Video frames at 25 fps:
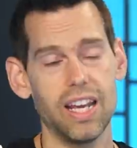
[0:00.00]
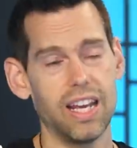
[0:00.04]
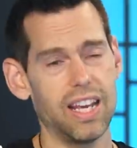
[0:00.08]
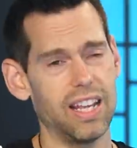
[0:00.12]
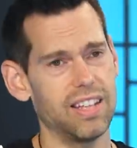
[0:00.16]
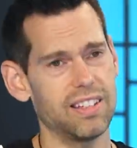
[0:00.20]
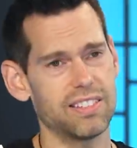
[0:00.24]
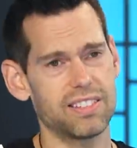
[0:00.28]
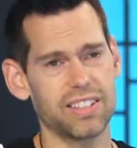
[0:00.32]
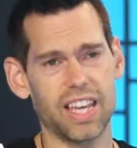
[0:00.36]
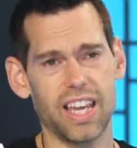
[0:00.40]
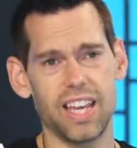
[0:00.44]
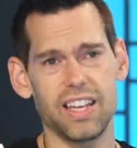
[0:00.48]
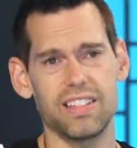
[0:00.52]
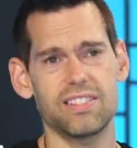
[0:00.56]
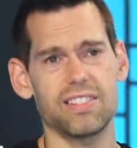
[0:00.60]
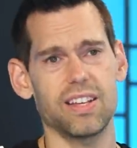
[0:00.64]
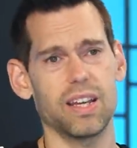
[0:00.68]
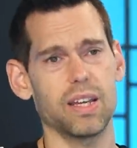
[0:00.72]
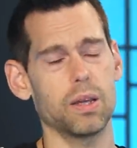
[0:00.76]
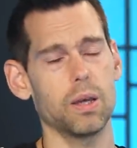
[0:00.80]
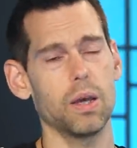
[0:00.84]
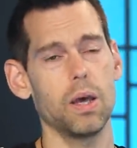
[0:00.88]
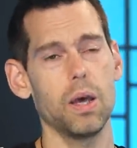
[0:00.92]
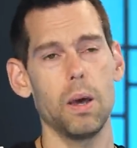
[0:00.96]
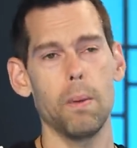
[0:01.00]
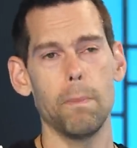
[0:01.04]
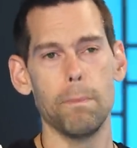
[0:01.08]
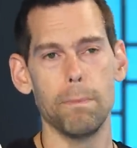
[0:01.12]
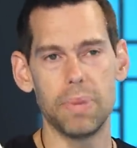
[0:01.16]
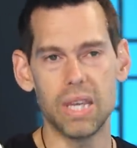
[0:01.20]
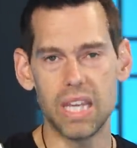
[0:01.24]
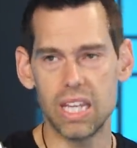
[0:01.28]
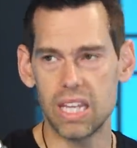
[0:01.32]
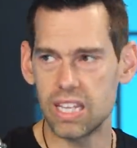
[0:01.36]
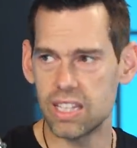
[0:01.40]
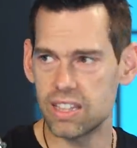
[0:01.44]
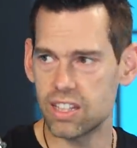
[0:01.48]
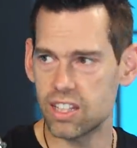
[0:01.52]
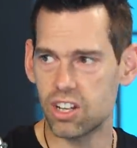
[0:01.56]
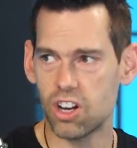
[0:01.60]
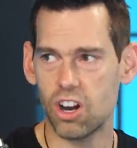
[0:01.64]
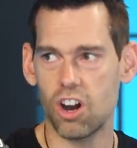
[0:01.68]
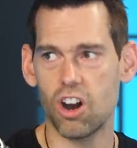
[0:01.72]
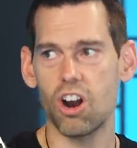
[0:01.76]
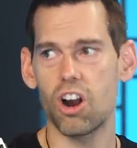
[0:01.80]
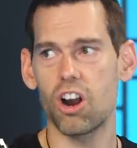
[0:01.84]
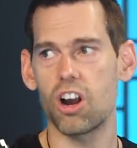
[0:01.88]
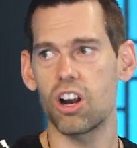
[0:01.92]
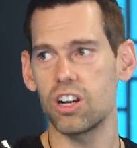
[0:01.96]
In his case, like being in the
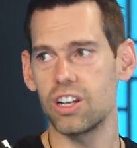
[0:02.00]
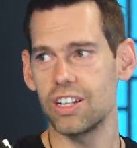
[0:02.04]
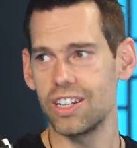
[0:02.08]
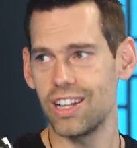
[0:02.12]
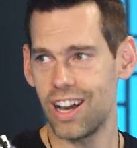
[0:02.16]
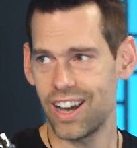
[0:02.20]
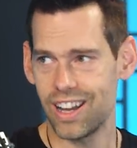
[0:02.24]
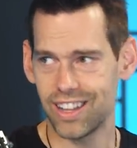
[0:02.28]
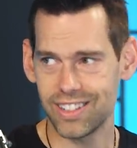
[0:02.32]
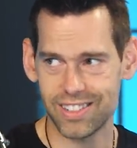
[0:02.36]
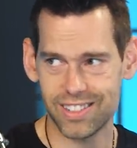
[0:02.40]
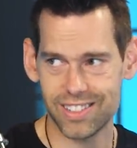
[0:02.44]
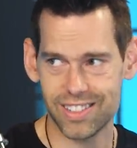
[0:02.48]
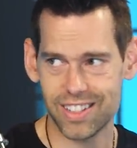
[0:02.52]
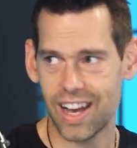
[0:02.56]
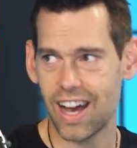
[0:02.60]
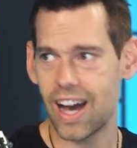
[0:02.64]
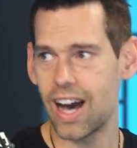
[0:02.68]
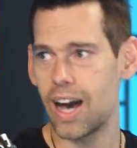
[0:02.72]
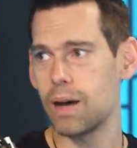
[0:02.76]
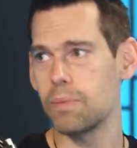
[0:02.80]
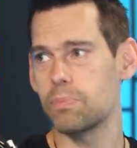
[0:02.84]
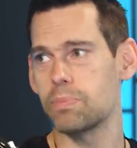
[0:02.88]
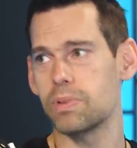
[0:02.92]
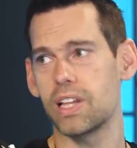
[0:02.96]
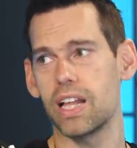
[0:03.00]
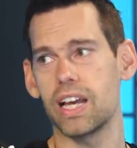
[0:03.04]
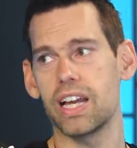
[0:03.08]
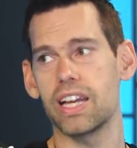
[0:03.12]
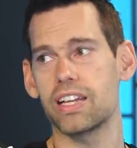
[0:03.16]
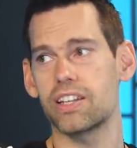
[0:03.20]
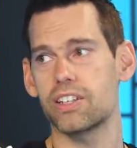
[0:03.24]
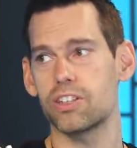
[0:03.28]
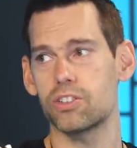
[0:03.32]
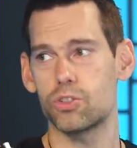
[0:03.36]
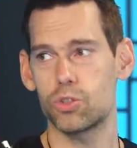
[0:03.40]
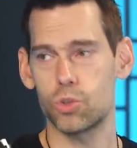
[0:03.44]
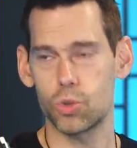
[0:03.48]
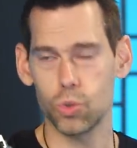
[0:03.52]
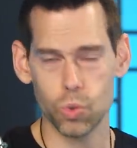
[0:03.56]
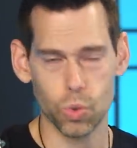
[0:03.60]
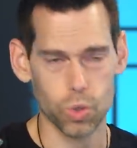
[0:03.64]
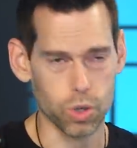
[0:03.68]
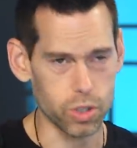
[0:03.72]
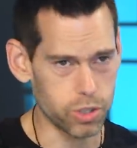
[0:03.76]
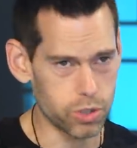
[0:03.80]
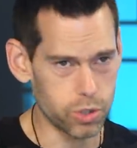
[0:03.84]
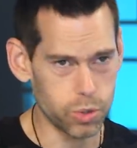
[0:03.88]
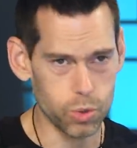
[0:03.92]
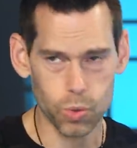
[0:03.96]
car nonstop, like
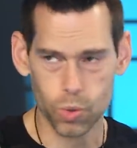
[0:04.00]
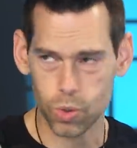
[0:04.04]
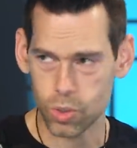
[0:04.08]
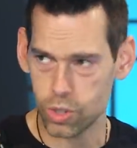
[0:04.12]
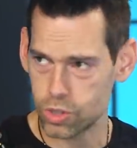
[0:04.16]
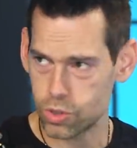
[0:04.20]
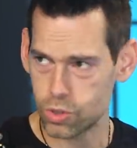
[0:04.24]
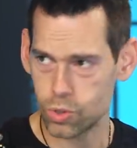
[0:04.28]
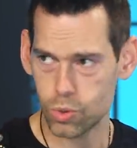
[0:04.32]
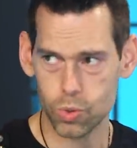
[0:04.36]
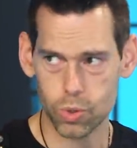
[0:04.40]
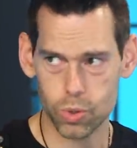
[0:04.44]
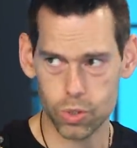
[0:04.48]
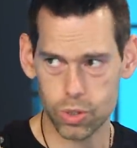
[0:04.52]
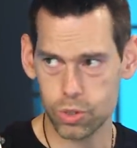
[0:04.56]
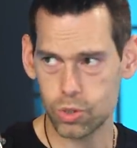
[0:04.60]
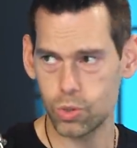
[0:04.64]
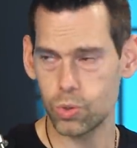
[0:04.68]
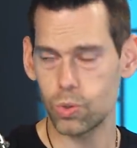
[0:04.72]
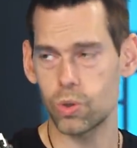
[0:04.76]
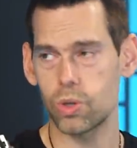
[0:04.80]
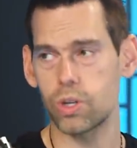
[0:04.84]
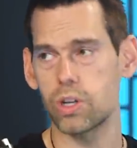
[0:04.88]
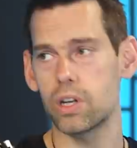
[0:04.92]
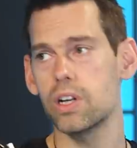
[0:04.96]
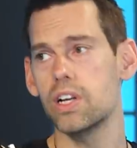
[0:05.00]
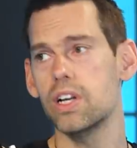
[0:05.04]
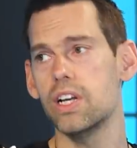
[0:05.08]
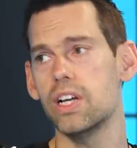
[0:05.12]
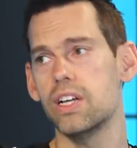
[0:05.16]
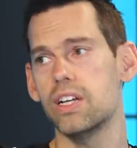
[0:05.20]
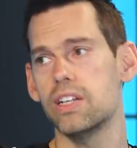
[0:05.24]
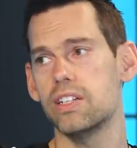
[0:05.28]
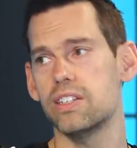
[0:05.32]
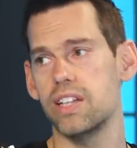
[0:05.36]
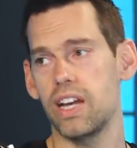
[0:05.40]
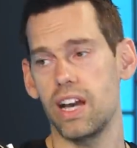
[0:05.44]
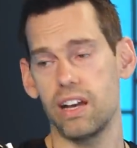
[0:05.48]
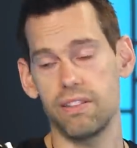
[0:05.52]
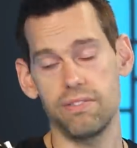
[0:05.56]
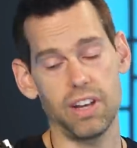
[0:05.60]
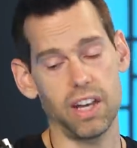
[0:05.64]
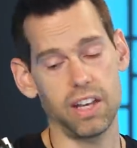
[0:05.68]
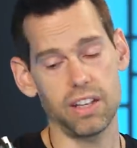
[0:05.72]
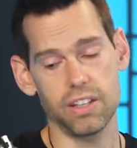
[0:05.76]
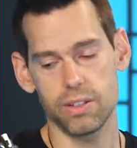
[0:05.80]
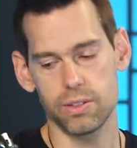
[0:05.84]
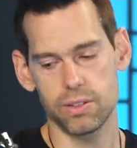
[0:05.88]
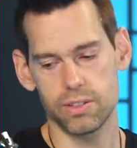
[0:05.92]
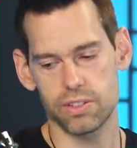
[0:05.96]
tour to add
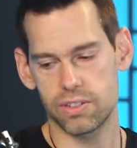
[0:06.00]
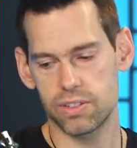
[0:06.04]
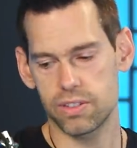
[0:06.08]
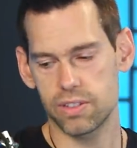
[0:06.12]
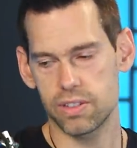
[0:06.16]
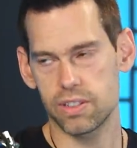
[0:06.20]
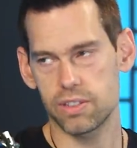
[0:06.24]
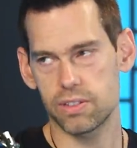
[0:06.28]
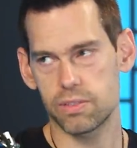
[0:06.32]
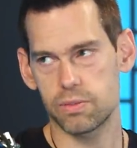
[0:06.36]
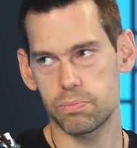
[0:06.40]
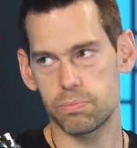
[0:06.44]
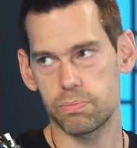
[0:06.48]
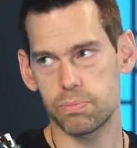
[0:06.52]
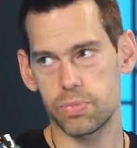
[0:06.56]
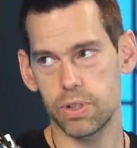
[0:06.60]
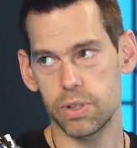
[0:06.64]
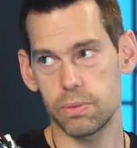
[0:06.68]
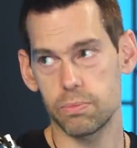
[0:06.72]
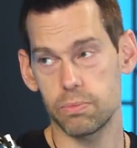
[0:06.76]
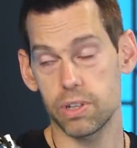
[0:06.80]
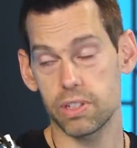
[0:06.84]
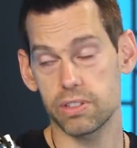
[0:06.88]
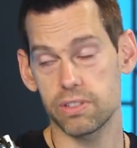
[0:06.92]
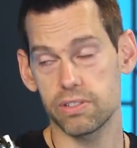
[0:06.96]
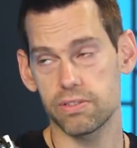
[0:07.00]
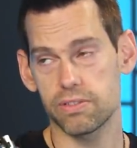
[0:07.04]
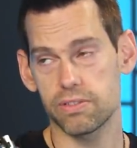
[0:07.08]
value. It's pretty impressive.